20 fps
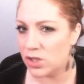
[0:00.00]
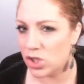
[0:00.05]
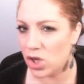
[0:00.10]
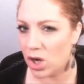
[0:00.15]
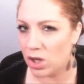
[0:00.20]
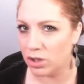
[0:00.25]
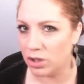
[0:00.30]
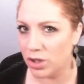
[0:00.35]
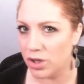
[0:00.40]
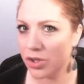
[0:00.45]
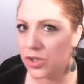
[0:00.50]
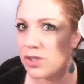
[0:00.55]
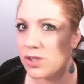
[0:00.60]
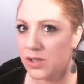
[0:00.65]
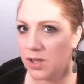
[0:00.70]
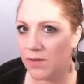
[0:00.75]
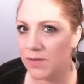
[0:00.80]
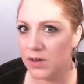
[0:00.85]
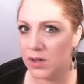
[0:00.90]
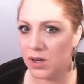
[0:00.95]

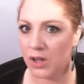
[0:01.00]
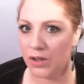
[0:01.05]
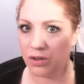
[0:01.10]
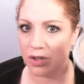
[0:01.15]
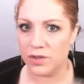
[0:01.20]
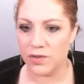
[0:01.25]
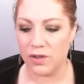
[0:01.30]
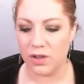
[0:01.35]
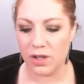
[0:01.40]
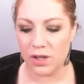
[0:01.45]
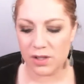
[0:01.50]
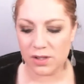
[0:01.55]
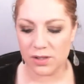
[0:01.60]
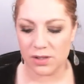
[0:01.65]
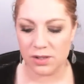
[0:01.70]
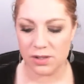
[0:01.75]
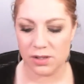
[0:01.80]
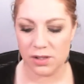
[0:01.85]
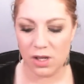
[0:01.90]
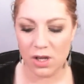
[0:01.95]
$7 for
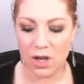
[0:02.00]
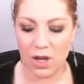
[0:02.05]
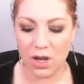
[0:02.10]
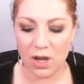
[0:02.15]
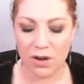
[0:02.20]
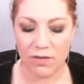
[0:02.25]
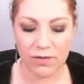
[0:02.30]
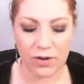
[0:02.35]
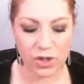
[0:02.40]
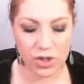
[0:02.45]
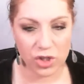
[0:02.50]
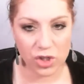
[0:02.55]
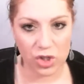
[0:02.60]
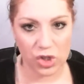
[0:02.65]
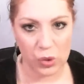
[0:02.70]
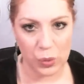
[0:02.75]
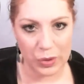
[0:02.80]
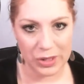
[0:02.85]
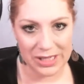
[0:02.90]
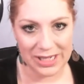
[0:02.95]
this versus
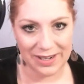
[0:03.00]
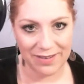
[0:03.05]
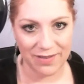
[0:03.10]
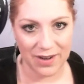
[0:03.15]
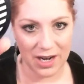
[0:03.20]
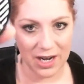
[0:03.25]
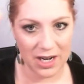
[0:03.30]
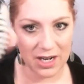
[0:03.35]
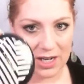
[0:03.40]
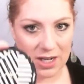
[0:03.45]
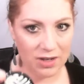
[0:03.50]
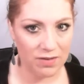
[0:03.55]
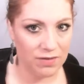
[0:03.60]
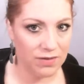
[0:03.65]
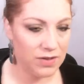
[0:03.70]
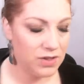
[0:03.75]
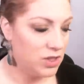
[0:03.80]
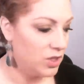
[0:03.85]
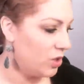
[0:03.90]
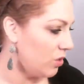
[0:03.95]
25
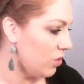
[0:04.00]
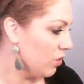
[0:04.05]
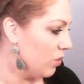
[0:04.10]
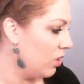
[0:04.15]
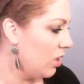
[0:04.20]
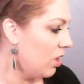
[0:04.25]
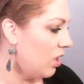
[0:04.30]
So,